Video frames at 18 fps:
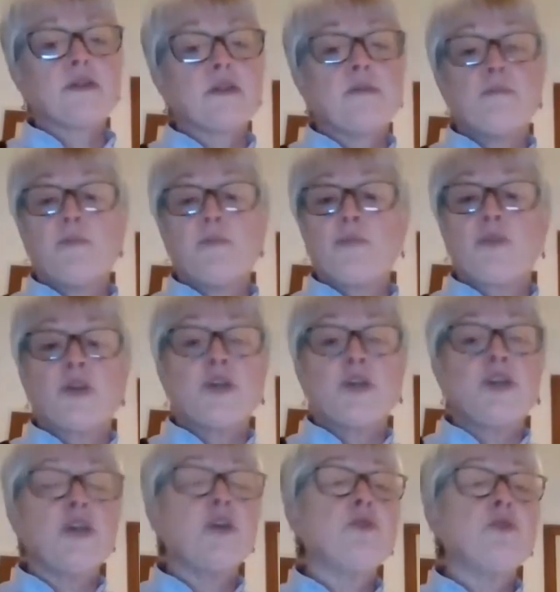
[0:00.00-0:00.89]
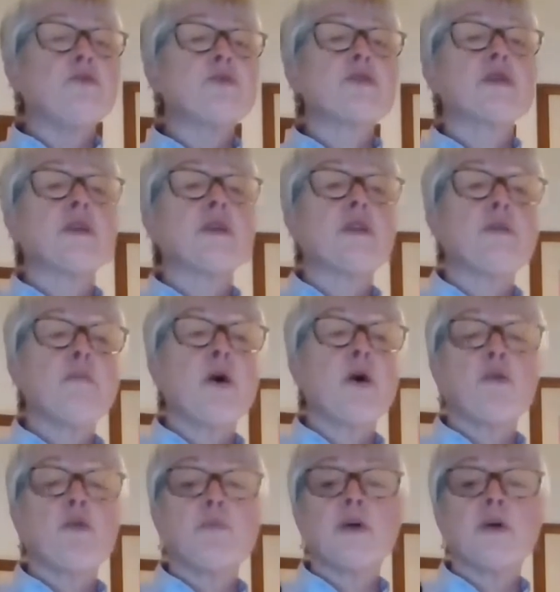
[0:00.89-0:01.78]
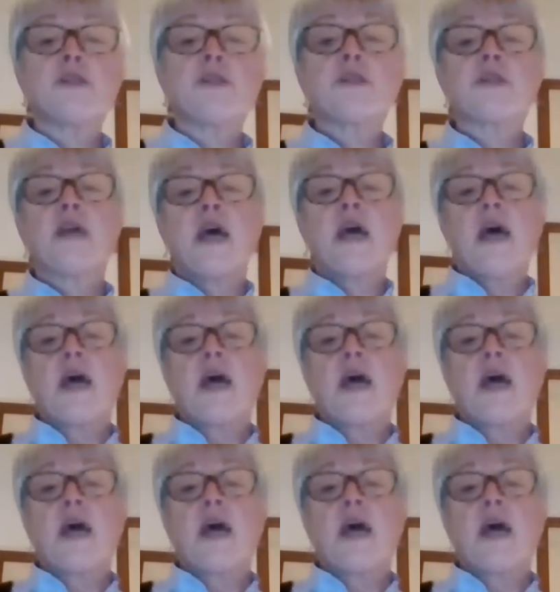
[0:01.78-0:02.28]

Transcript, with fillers: The, the news at the moment